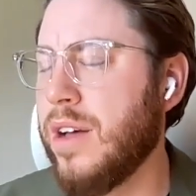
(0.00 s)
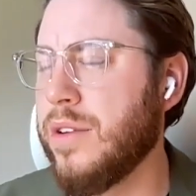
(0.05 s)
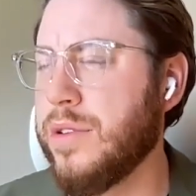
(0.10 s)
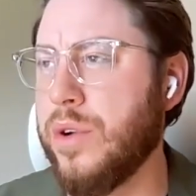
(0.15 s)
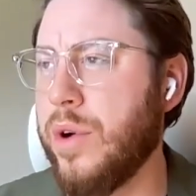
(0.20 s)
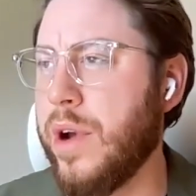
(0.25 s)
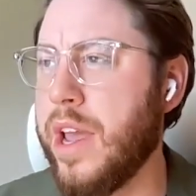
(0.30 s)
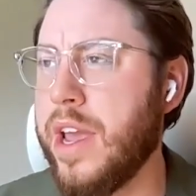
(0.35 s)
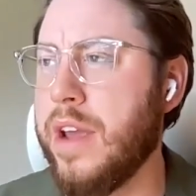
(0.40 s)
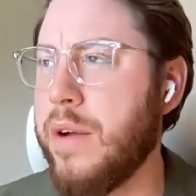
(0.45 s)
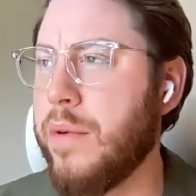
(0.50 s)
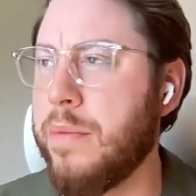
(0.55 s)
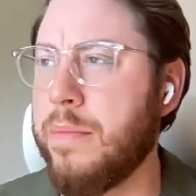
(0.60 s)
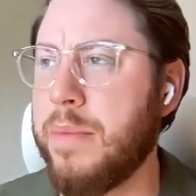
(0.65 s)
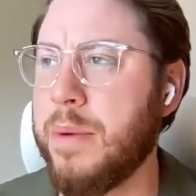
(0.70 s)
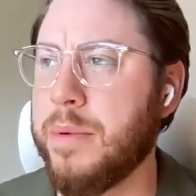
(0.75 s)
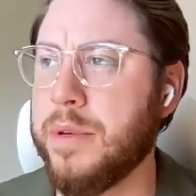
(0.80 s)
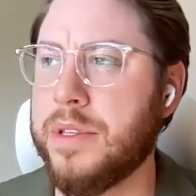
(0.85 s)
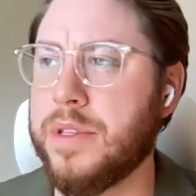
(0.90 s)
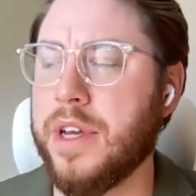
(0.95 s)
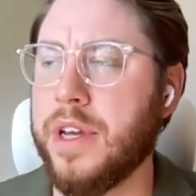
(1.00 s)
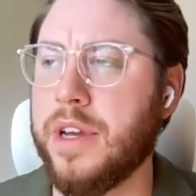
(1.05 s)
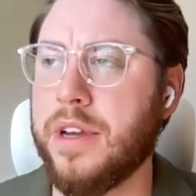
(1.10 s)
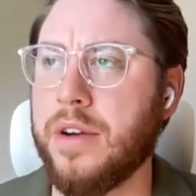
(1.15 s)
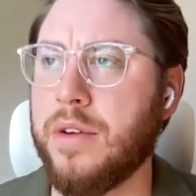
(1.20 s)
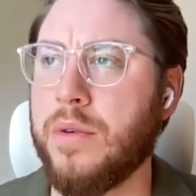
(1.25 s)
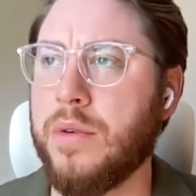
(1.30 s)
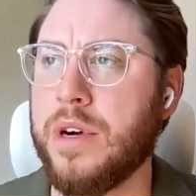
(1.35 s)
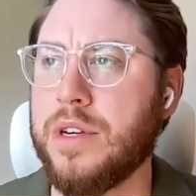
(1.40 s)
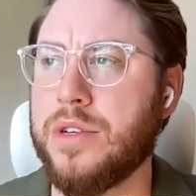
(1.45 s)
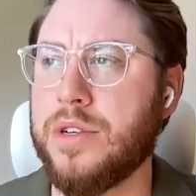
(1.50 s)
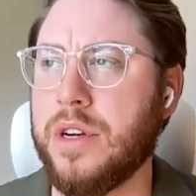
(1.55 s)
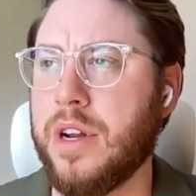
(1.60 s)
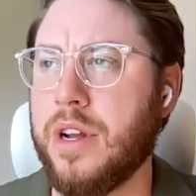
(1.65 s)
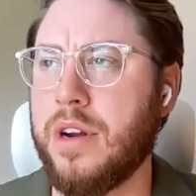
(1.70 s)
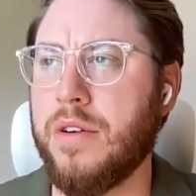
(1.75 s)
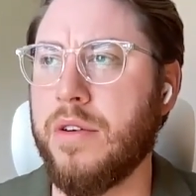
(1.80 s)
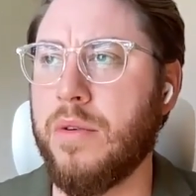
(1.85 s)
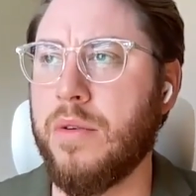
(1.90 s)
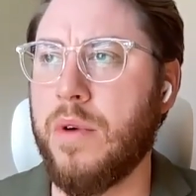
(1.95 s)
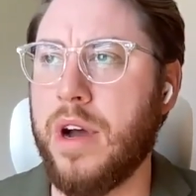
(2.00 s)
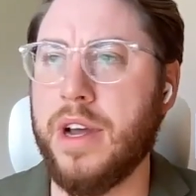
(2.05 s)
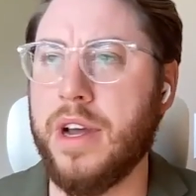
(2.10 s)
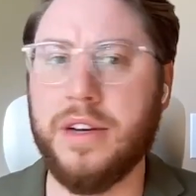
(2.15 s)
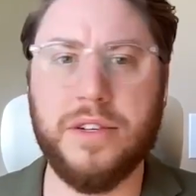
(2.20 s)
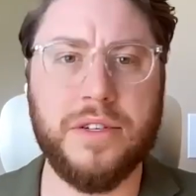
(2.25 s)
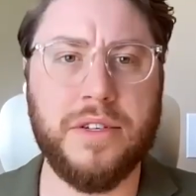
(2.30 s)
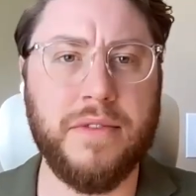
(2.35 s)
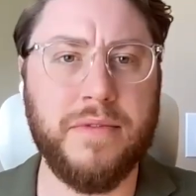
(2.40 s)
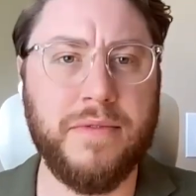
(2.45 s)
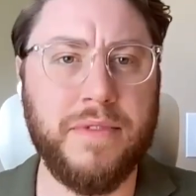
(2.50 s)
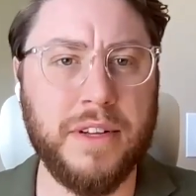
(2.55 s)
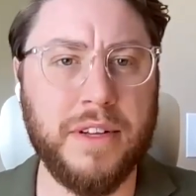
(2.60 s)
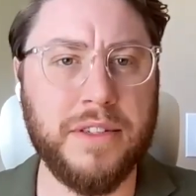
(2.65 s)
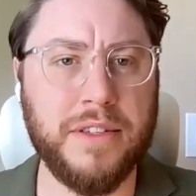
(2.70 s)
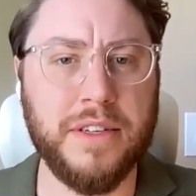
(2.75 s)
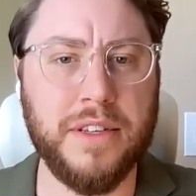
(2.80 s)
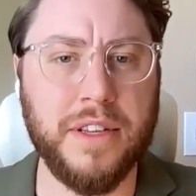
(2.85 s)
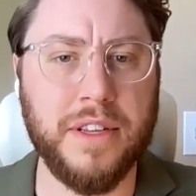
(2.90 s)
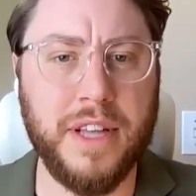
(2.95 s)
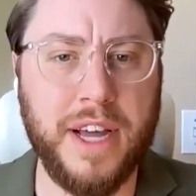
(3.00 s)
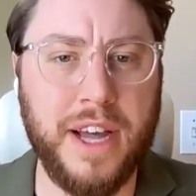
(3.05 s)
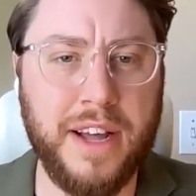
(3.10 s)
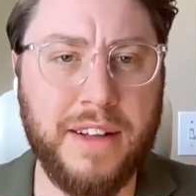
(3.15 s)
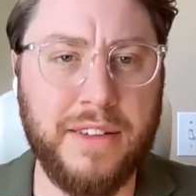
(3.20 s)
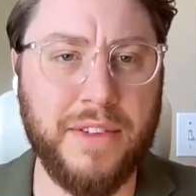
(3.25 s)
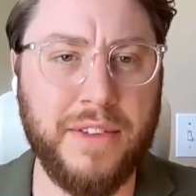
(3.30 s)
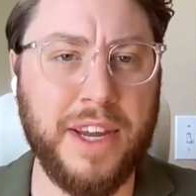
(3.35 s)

also hate when people say good question. I don't know why I just defaulted to that.